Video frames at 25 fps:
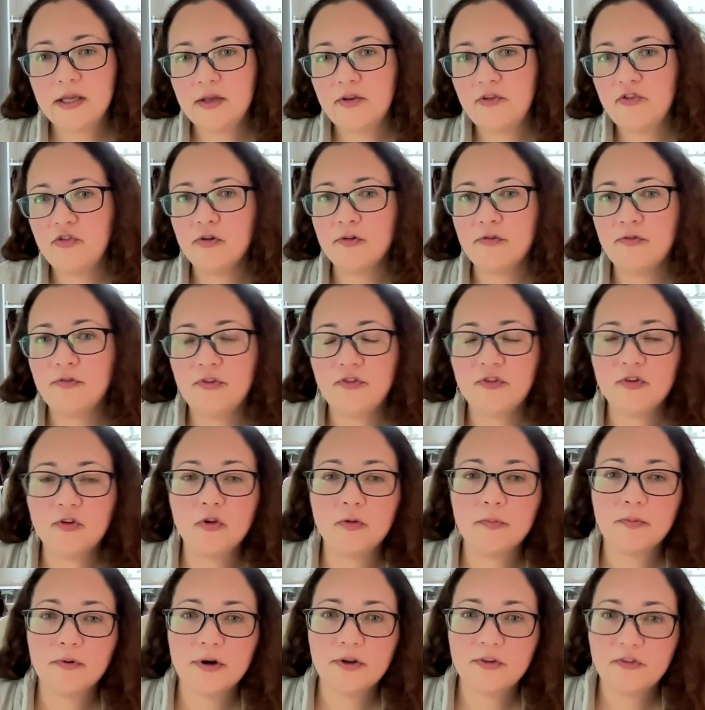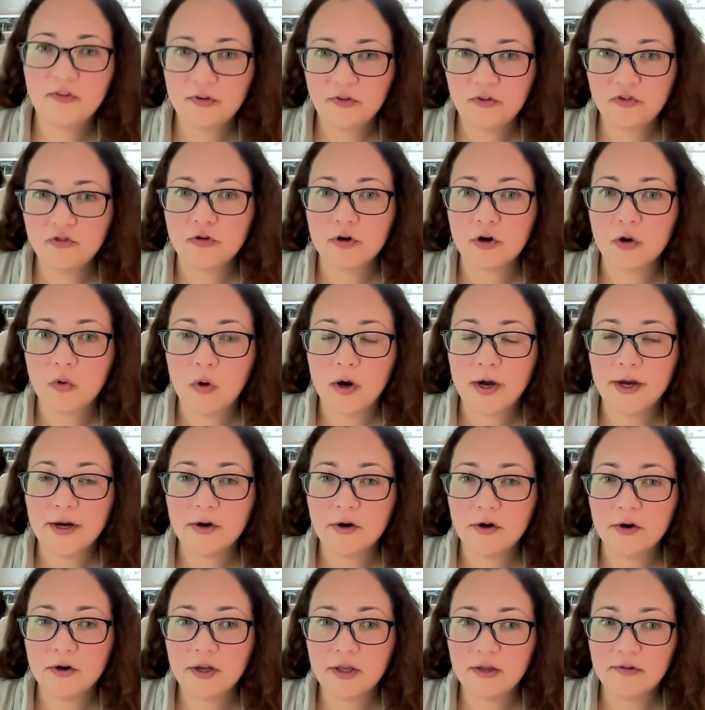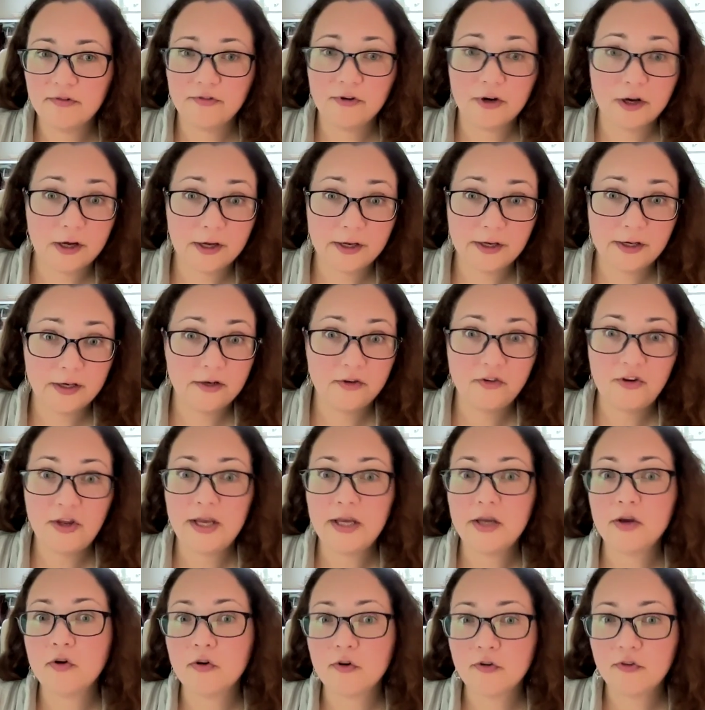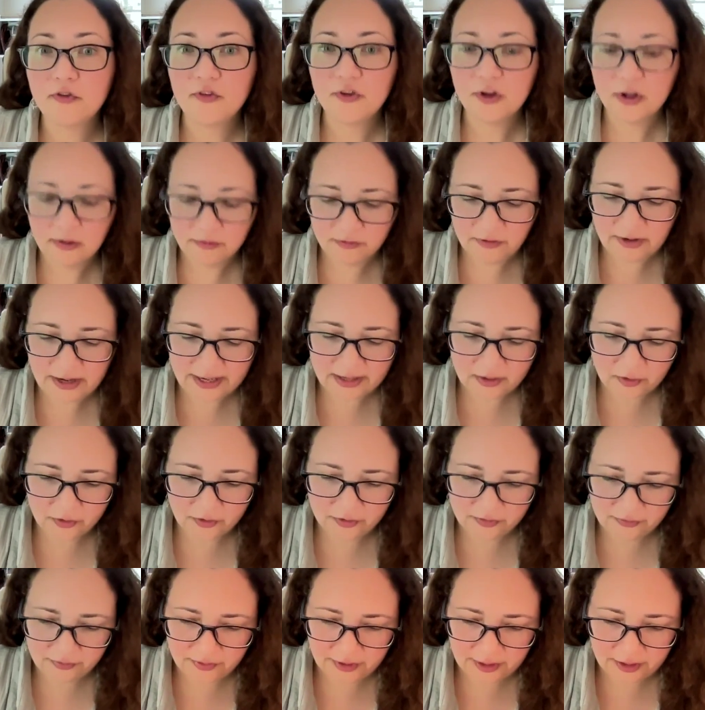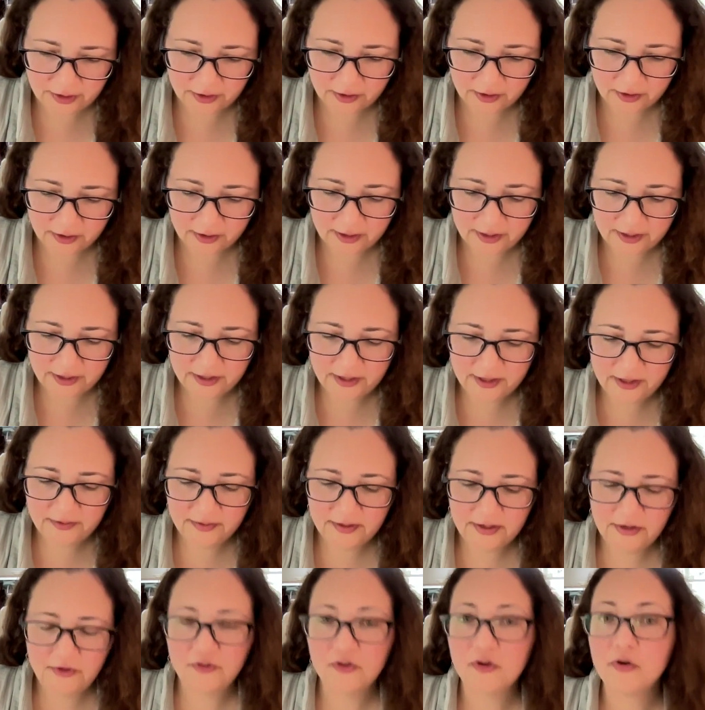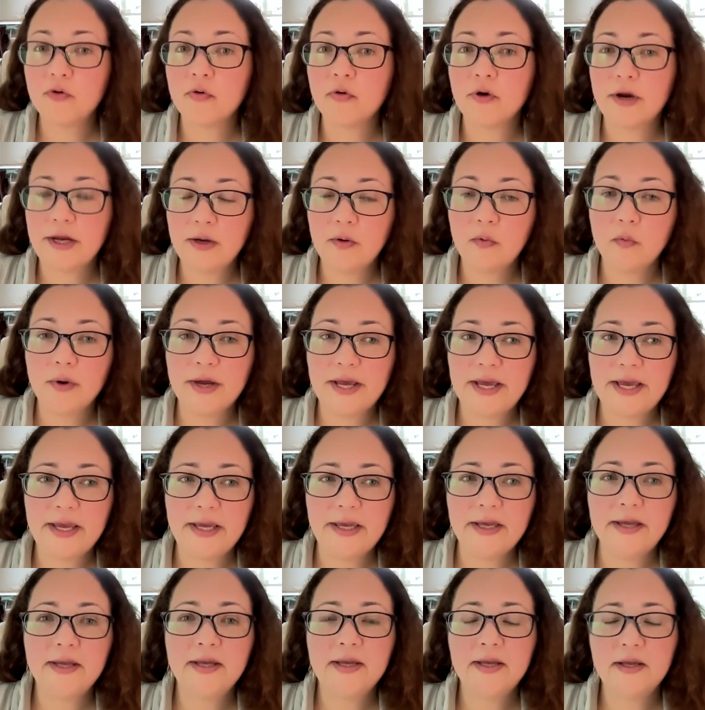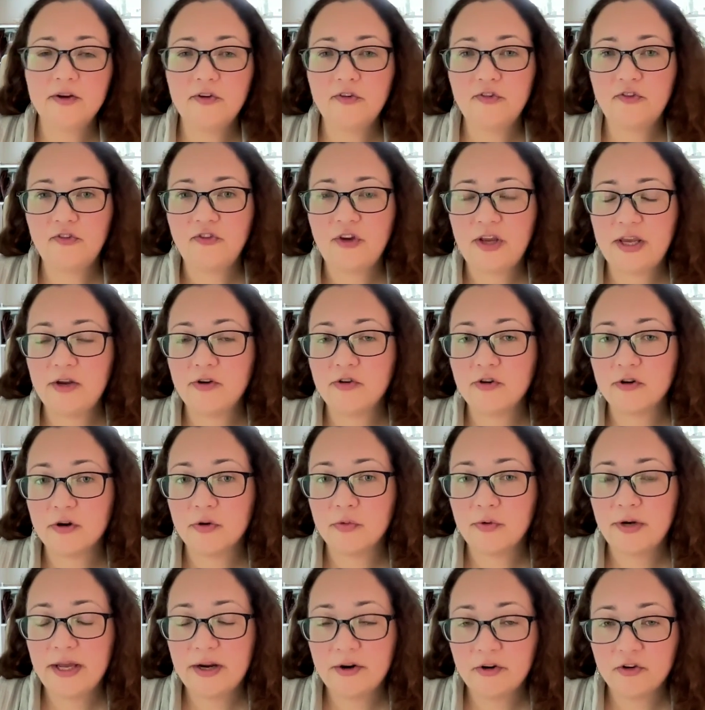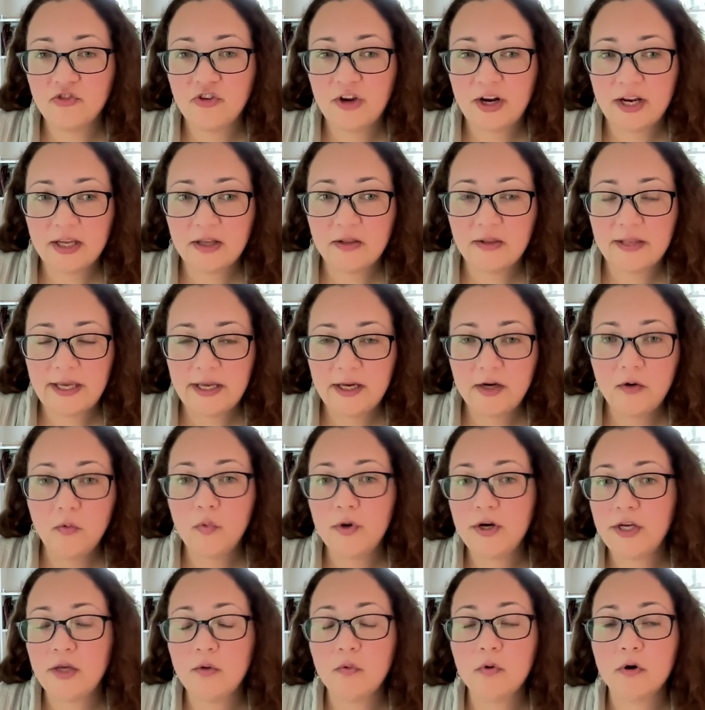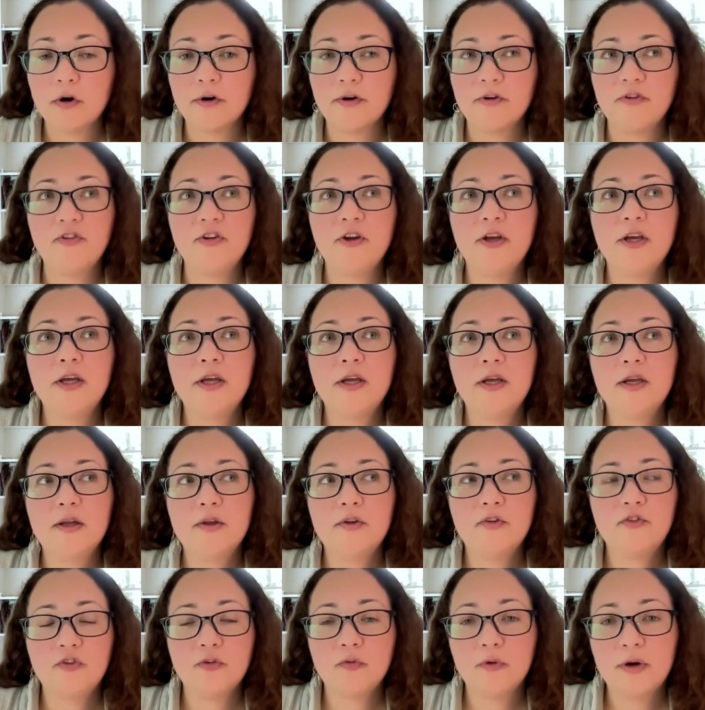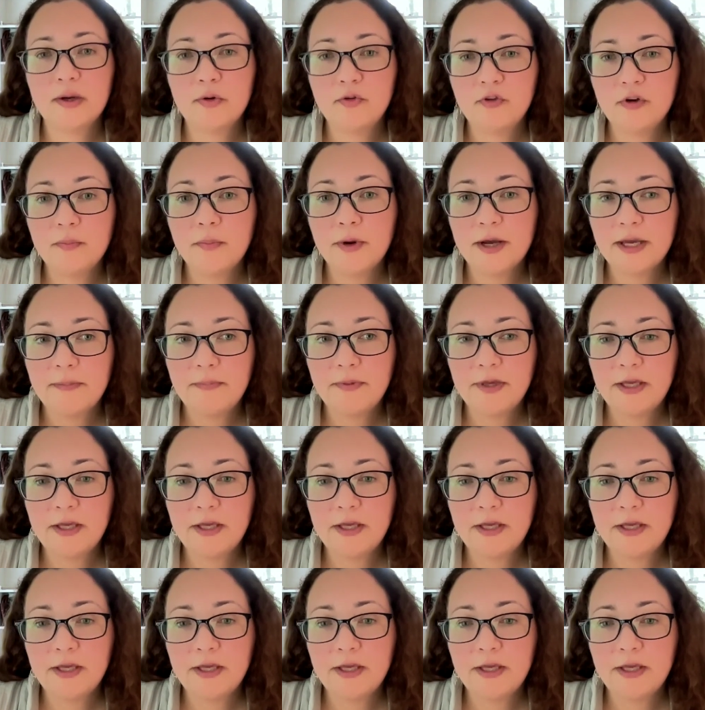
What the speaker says: is your physical presence required? If not, take yourself out of there. That is a great way to stay in your own energetic lane when you aren't surrounded by